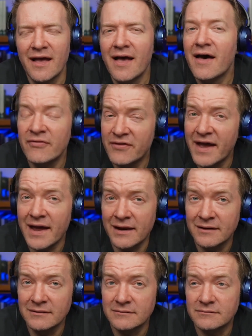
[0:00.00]
And then
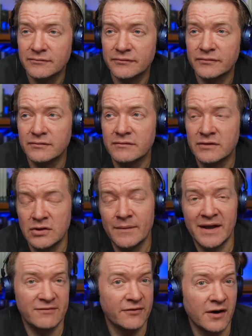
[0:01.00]
you may
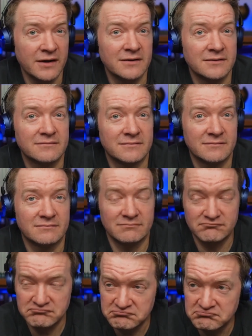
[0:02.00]
find
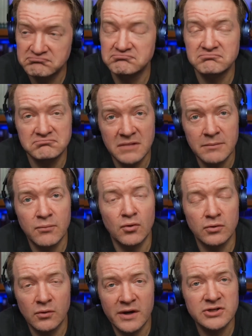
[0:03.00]
important
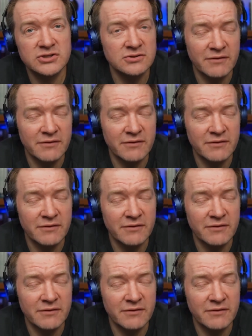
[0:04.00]
questions around